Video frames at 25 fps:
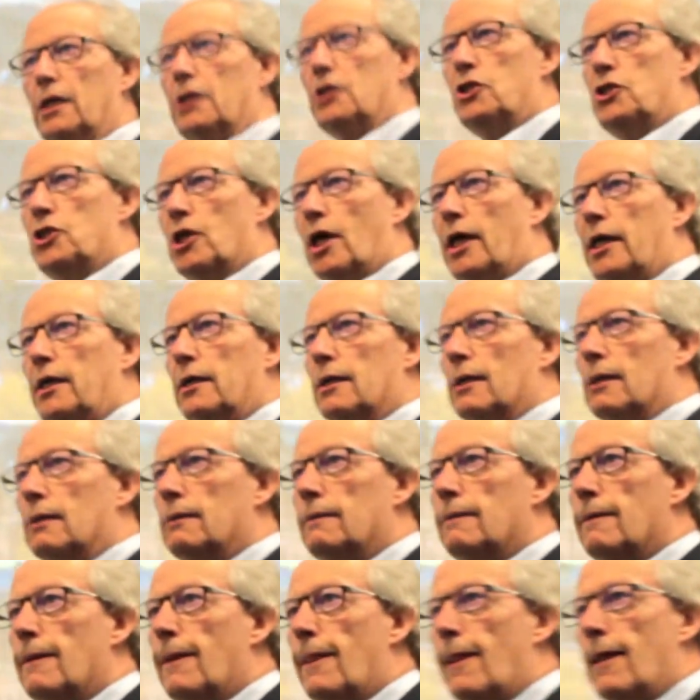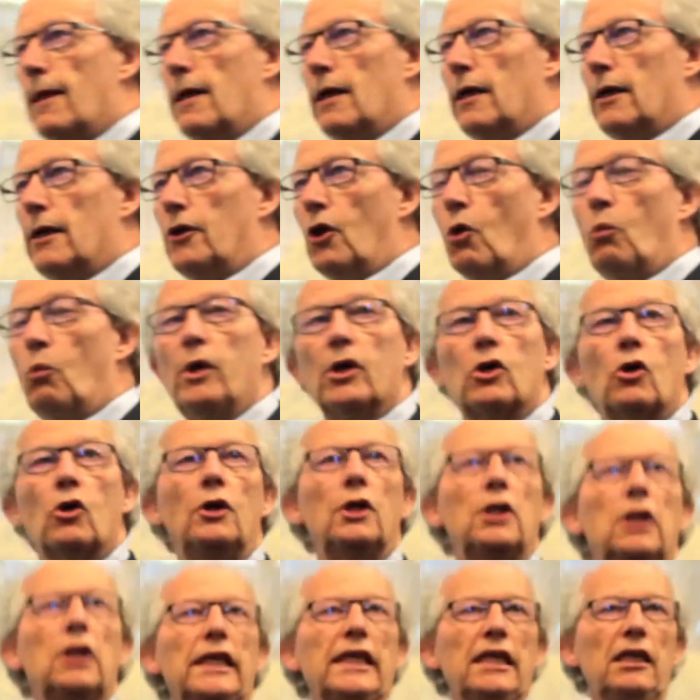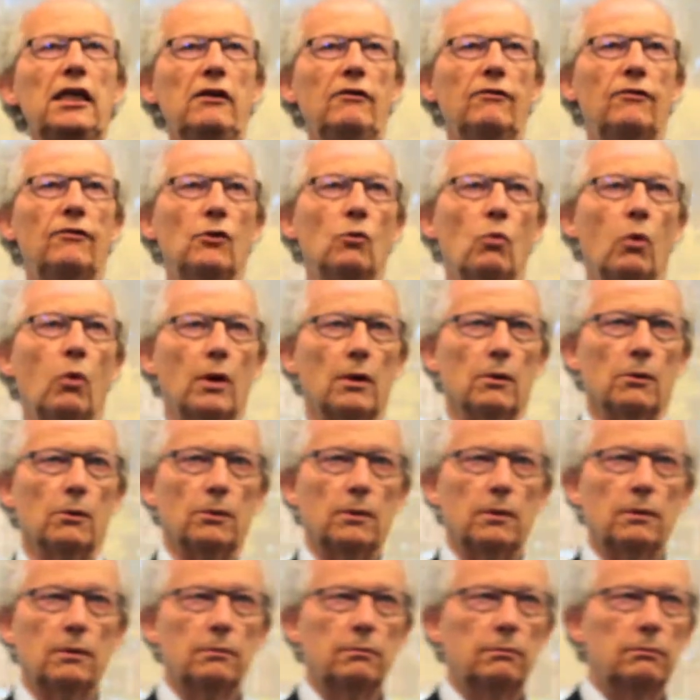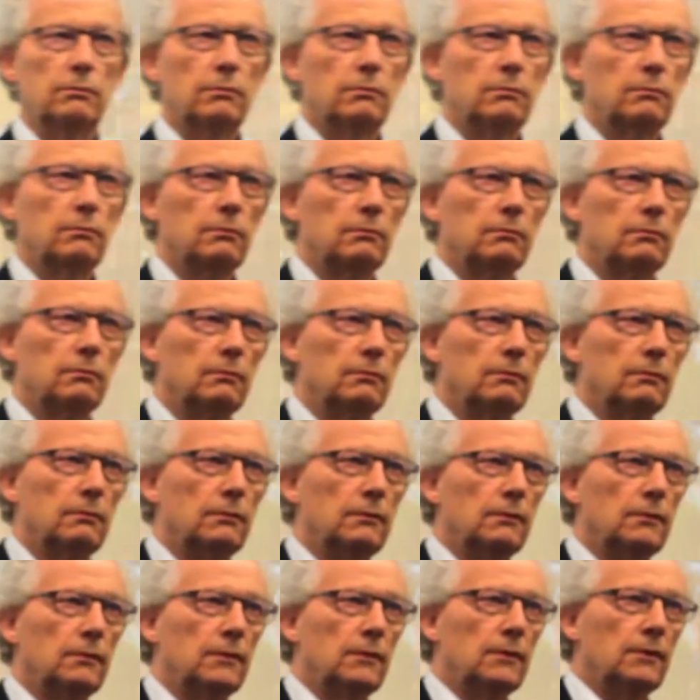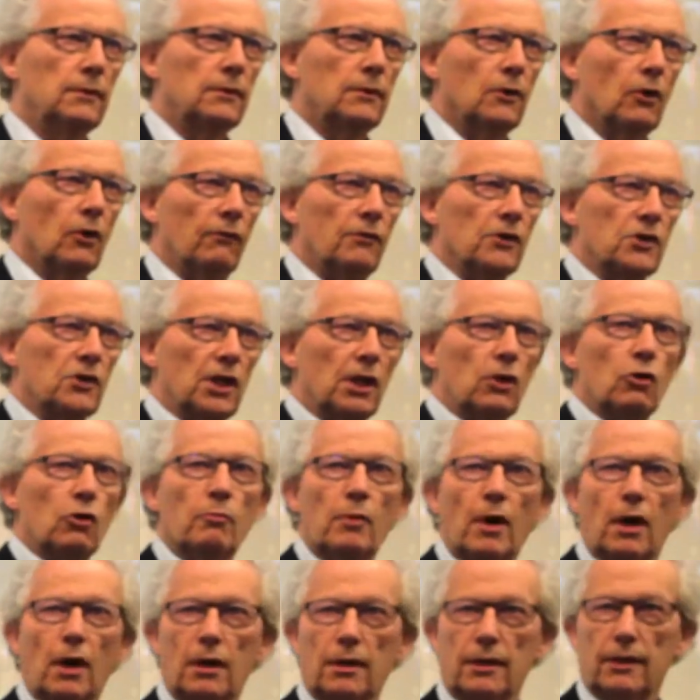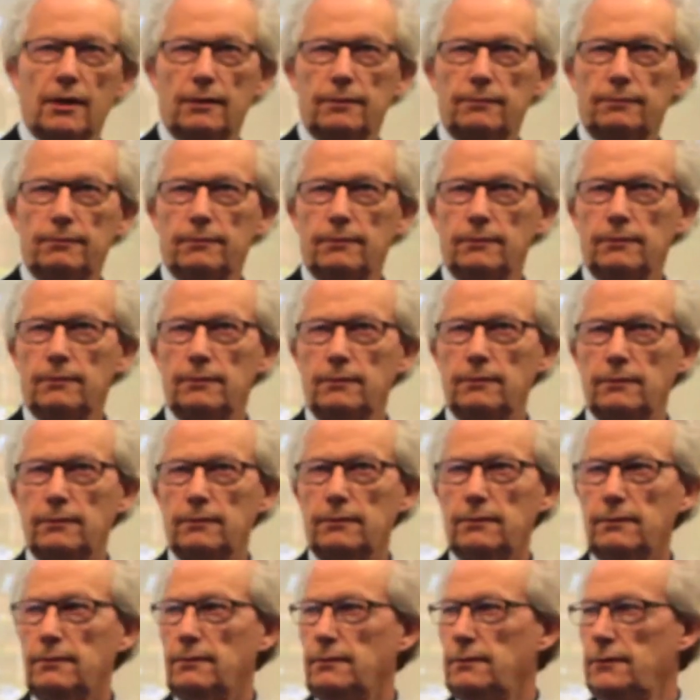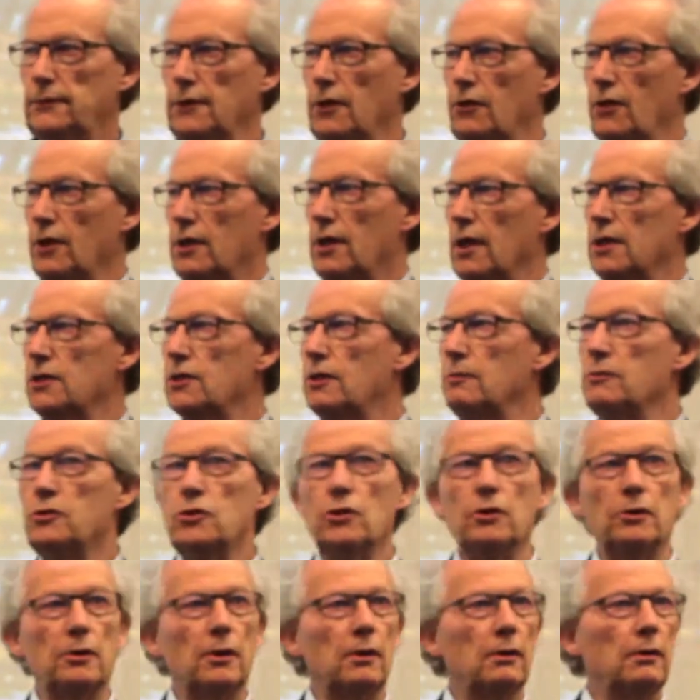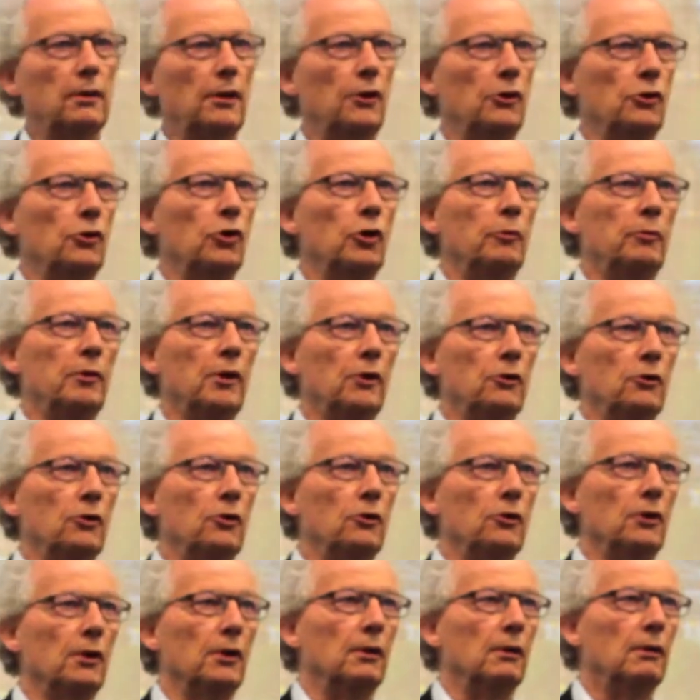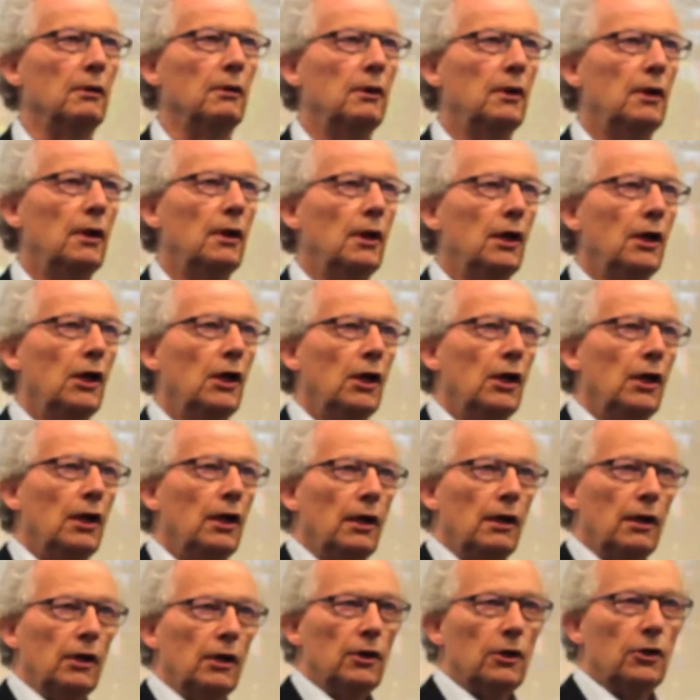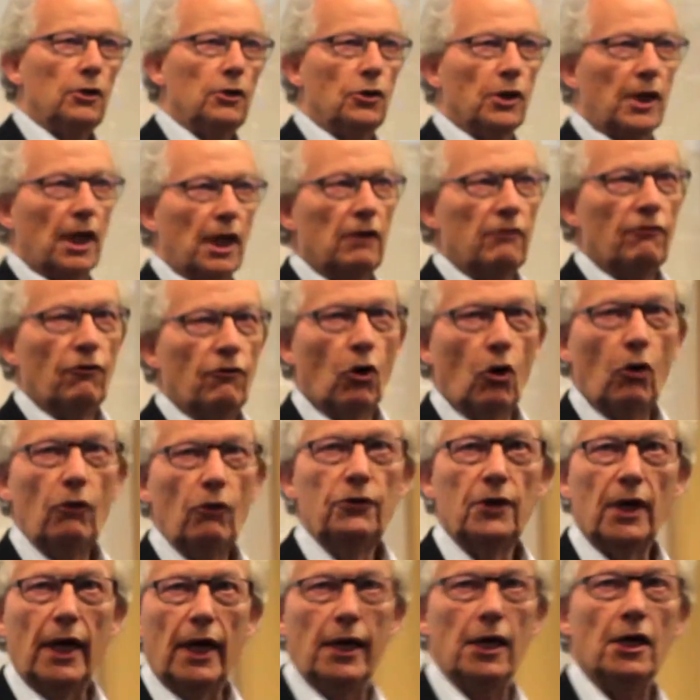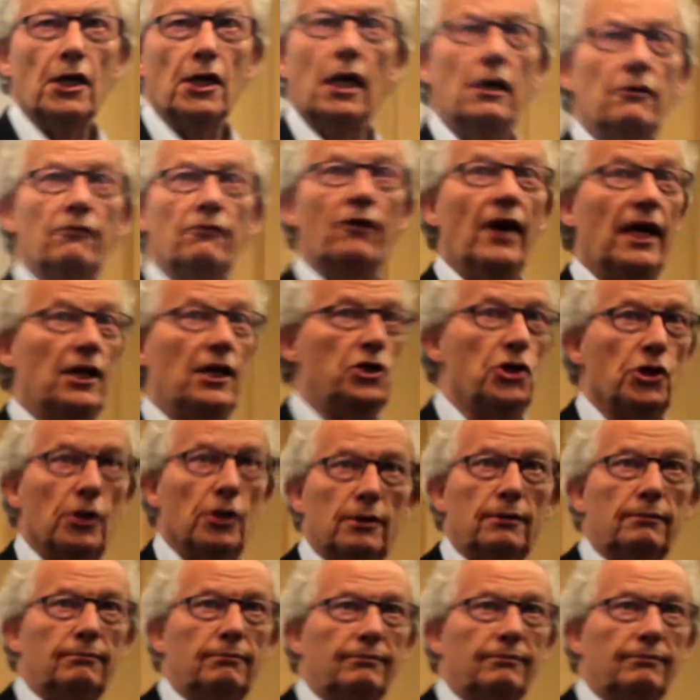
in China. Now we're going to leave the world of the single market, the customs union and the European Union to get involved in an adventure.